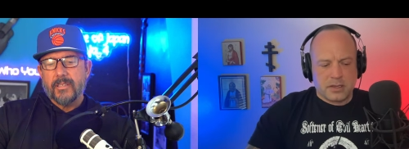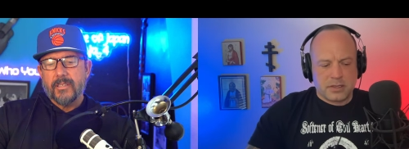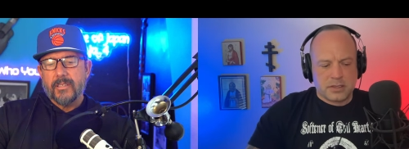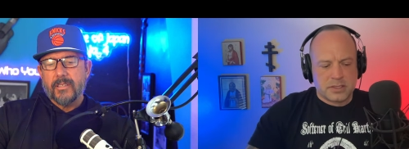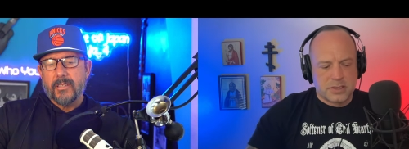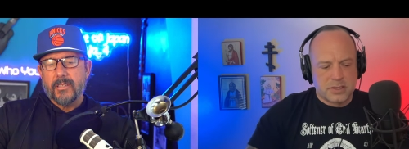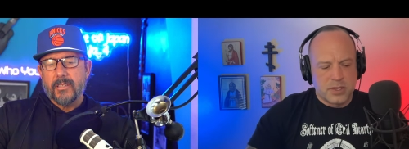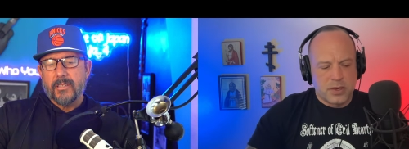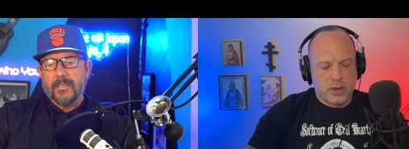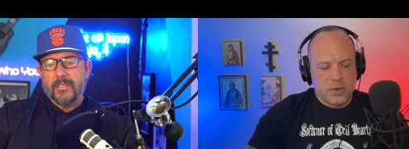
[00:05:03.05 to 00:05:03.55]

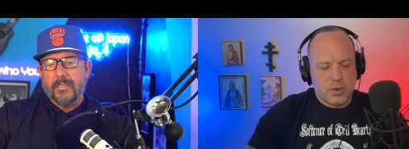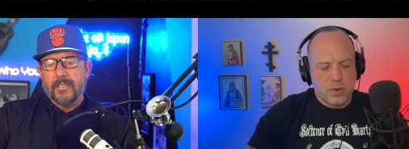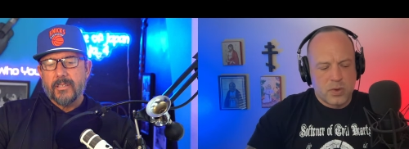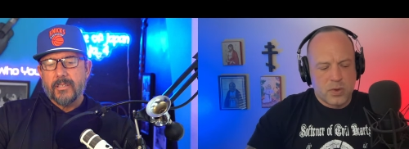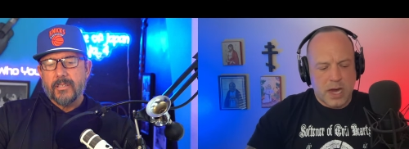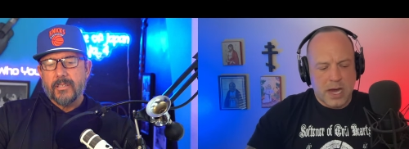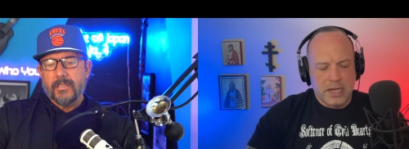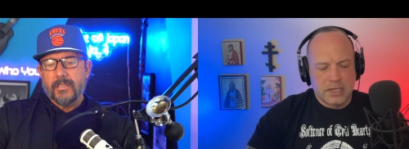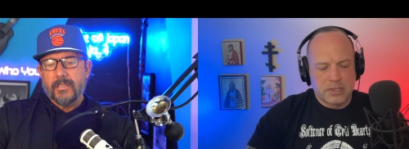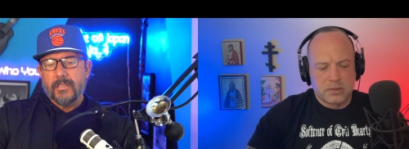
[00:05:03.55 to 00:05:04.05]

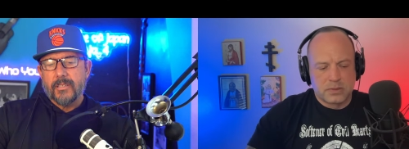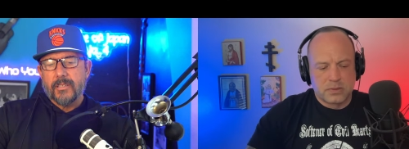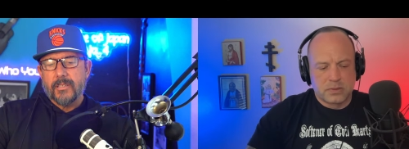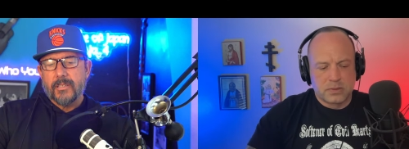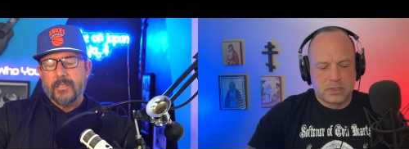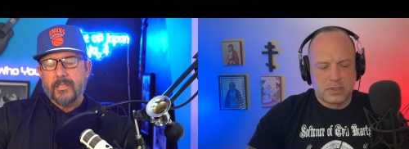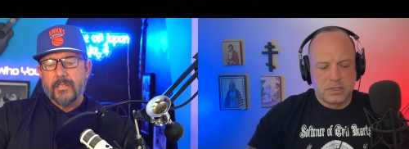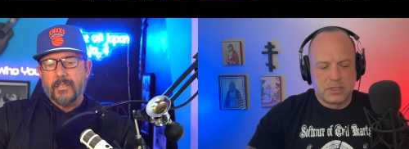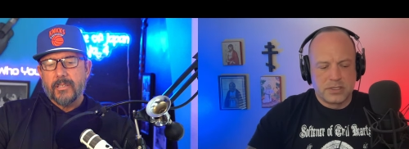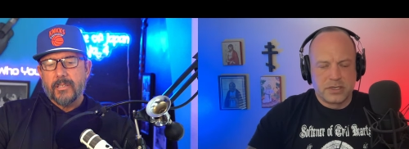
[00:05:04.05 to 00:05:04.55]
Speaker 1: So I
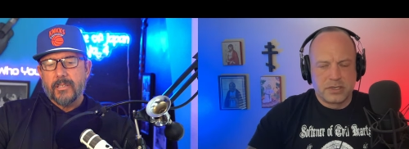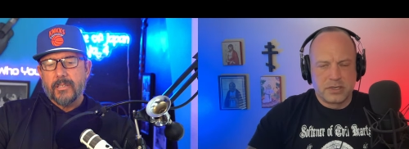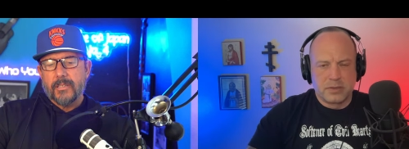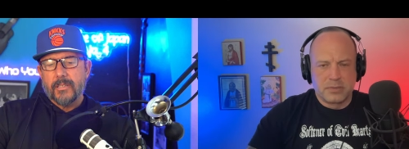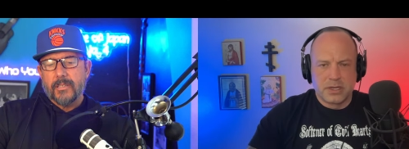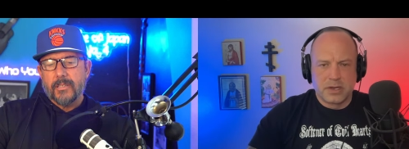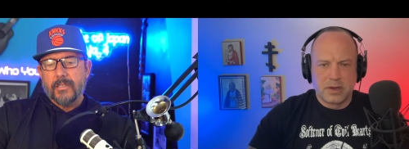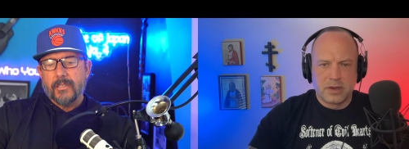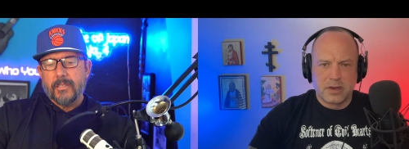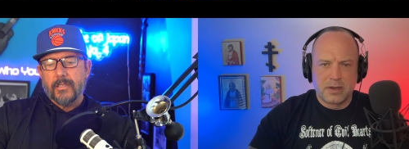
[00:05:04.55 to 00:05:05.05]
told the
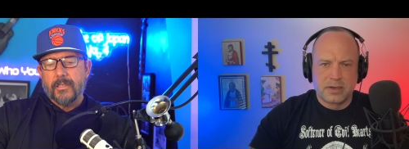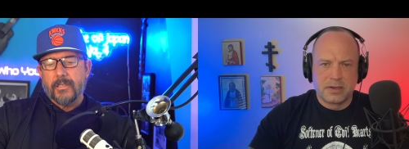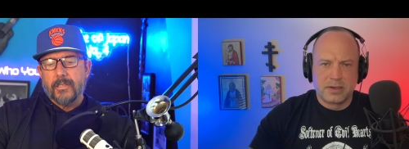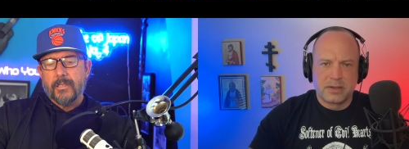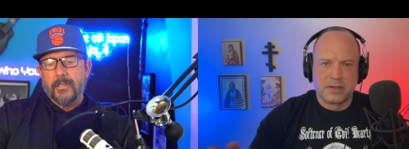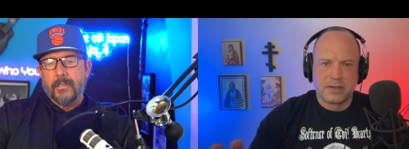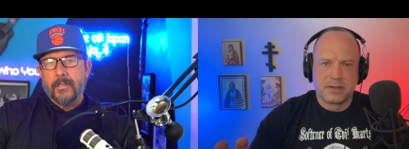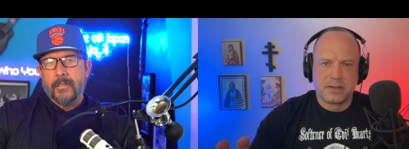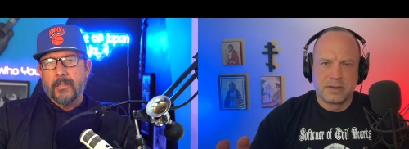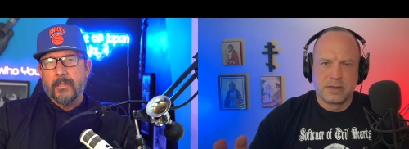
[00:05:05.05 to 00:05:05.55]
gentleman
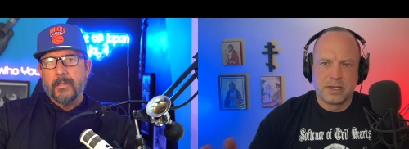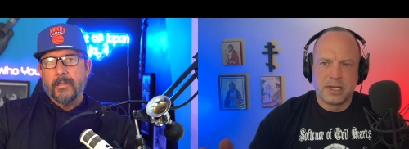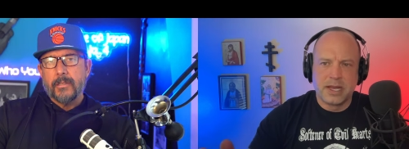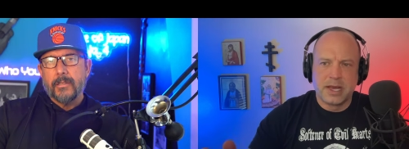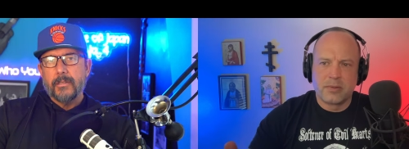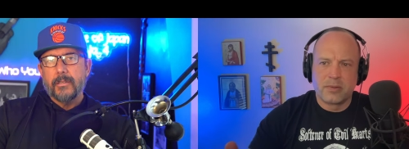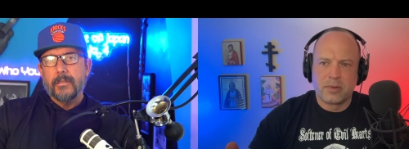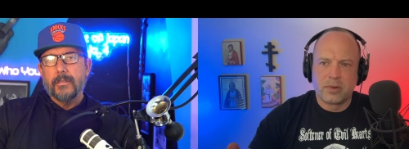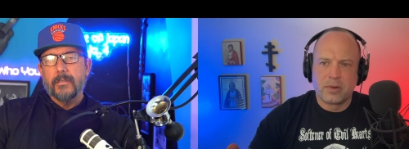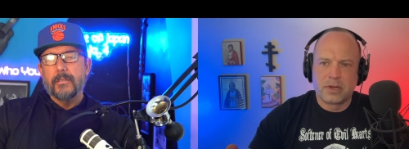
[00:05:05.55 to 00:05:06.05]
on the
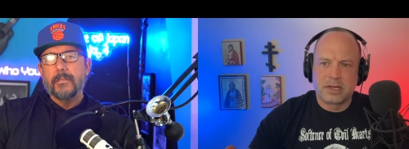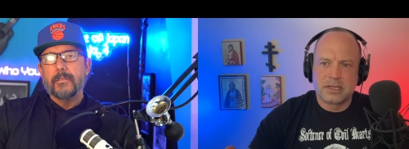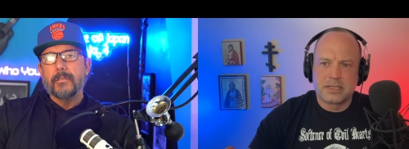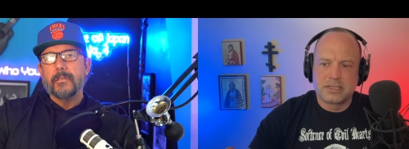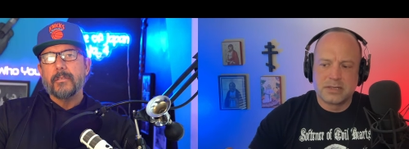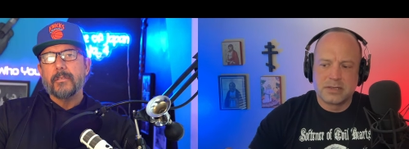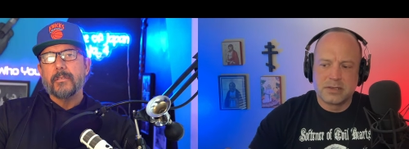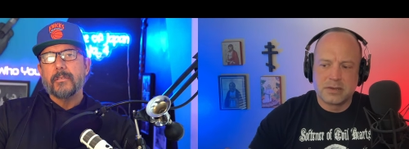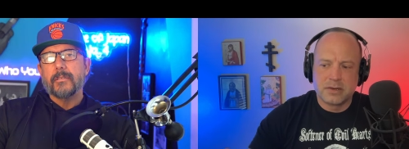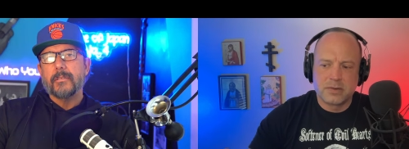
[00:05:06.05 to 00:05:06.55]
network, I
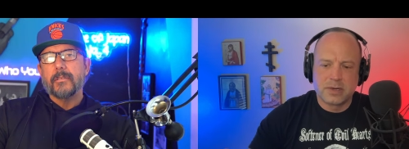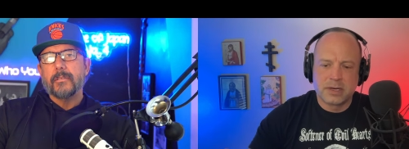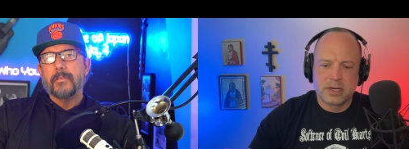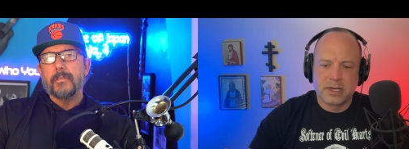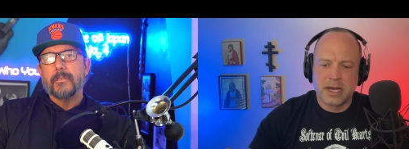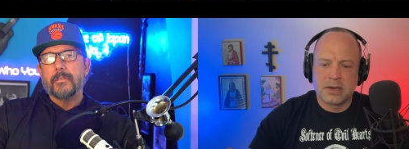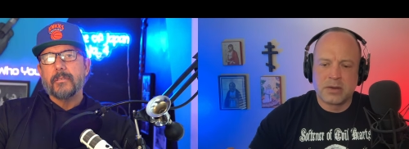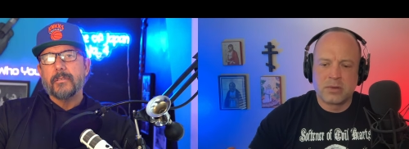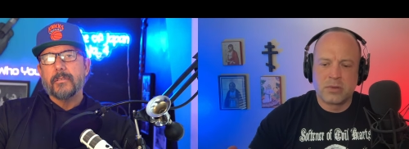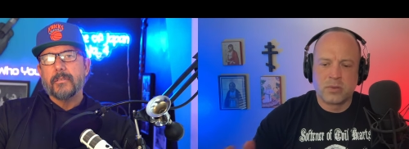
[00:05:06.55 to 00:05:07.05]
said, you know
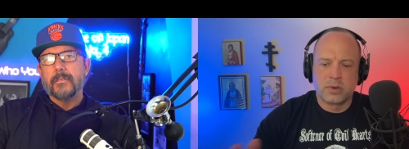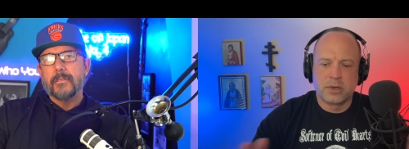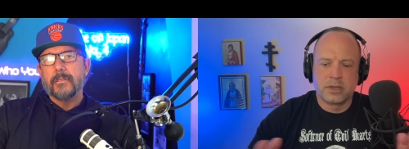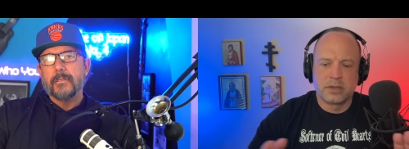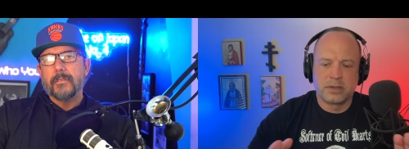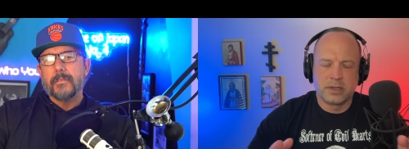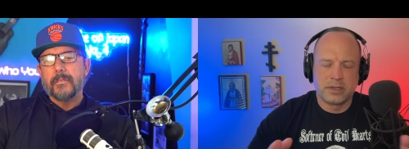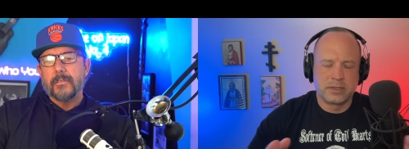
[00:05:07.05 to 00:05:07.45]
what? I don't want it.